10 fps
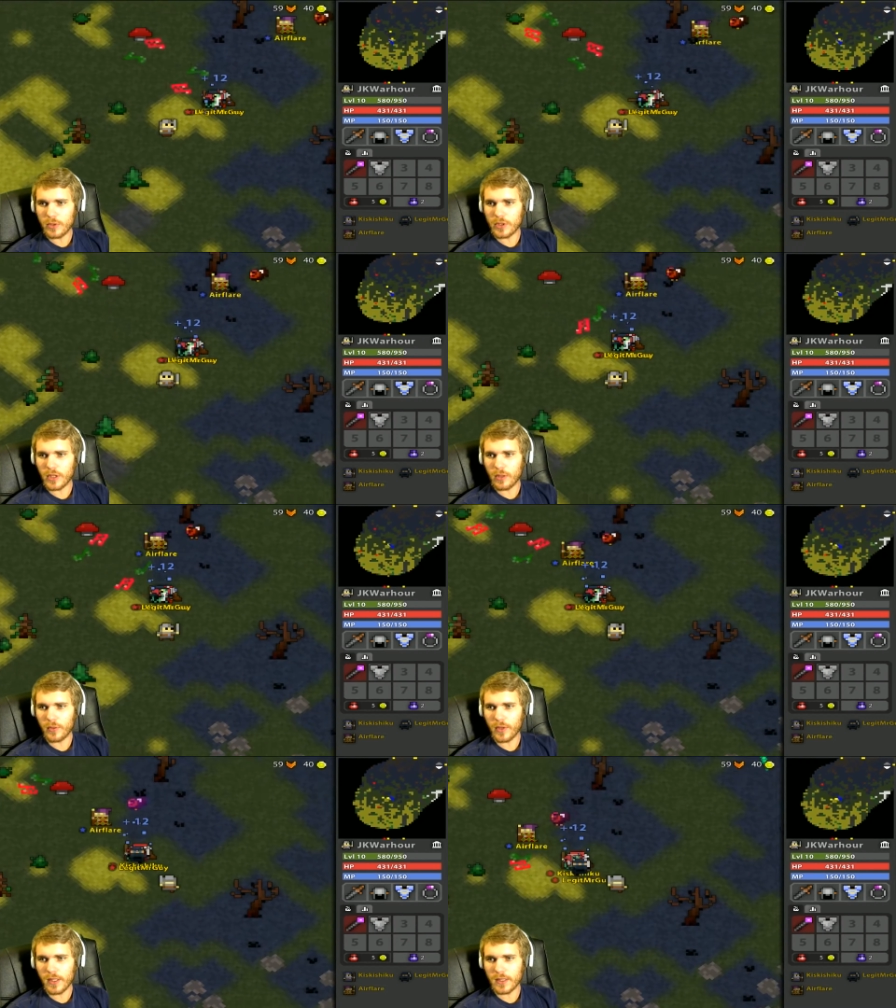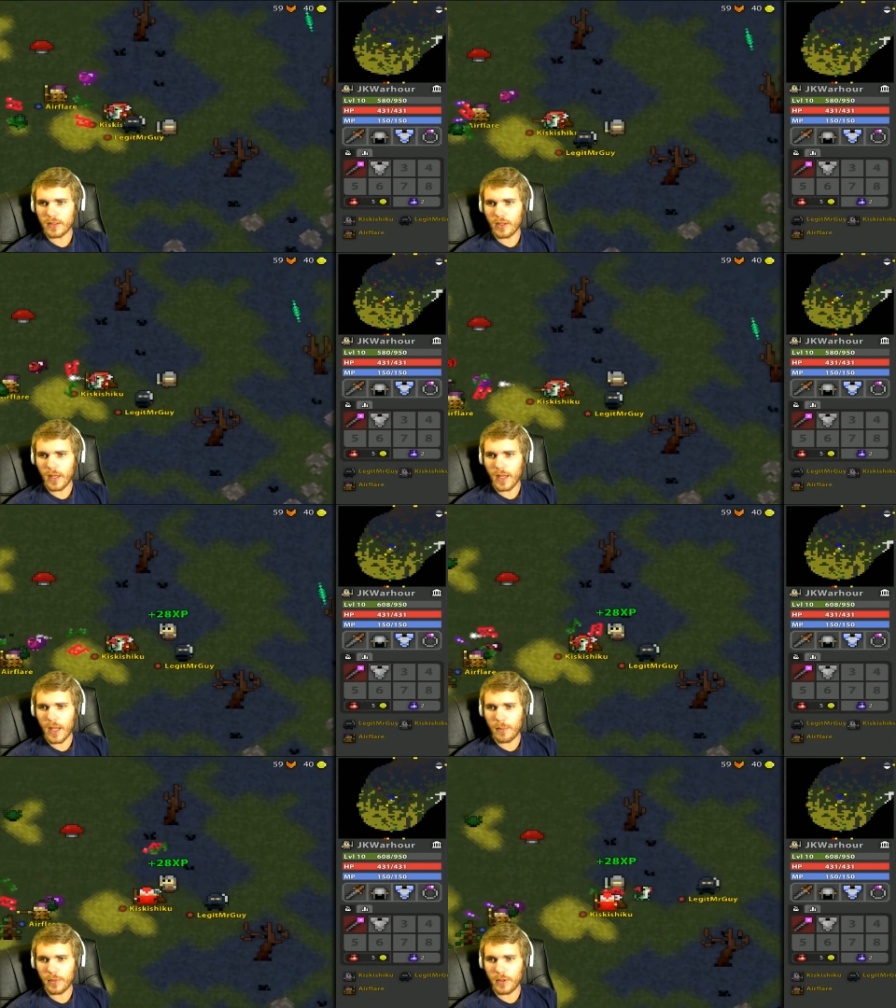which I don't think is gonna
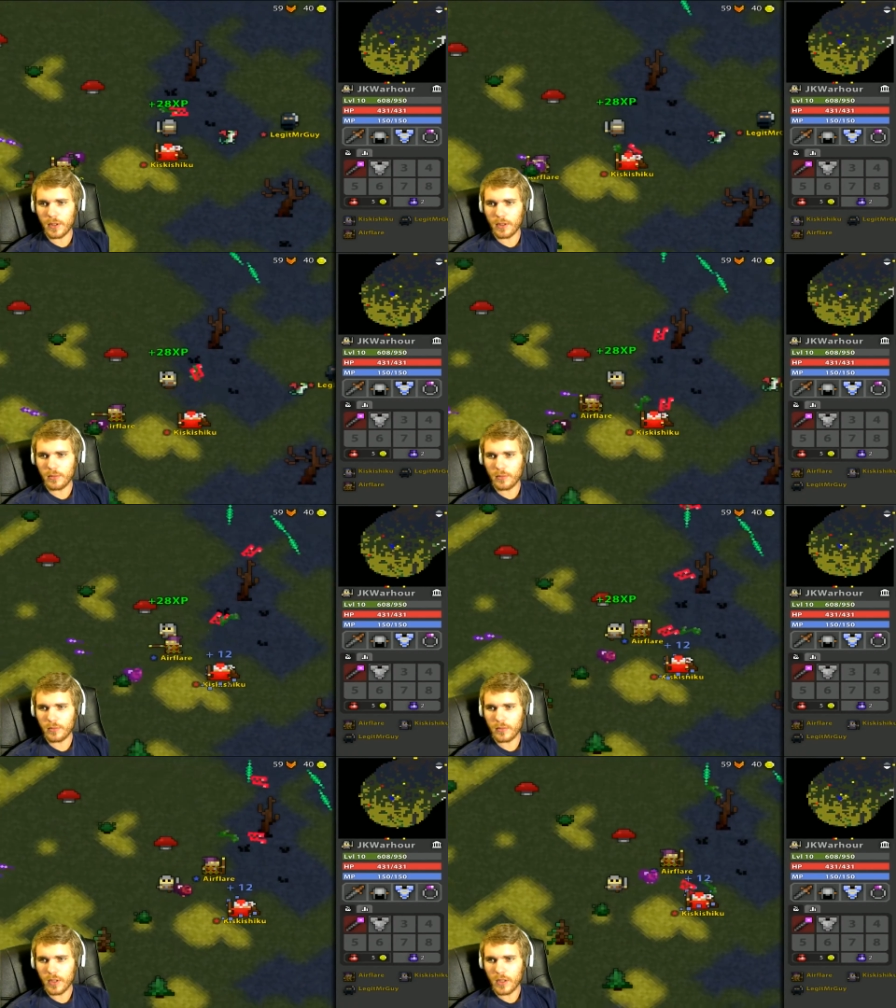happen.